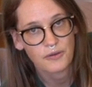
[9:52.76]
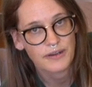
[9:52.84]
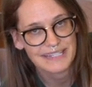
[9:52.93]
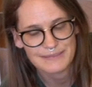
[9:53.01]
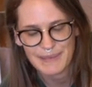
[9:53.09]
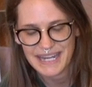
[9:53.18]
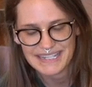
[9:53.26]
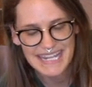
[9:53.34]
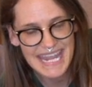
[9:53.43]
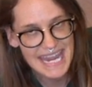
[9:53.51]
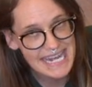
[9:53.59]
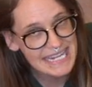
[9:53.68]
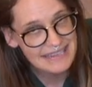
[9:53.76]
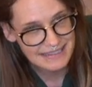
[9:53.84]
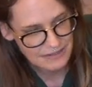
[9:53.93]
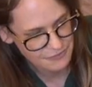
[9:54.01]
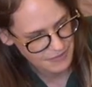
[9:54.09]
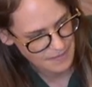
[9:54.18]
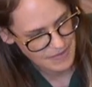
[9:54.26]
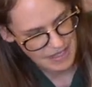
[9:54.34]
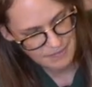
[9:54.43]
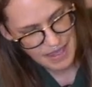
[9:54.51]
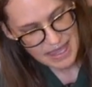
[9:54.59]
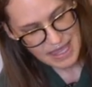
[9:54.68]
or expect anything from
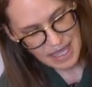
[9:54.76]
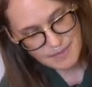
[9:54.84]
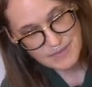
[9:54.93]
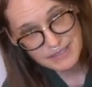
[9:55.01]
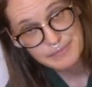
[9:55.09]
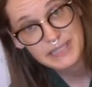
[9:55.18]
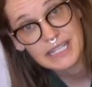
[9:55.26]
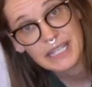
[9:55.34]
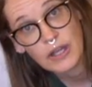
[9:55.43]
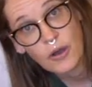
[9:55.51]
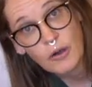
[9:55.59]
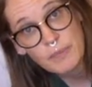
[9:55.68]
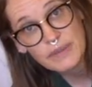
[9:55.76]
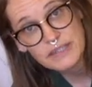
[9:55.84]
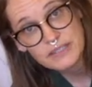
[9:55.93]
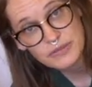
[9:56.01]
them. I'm simply going to open the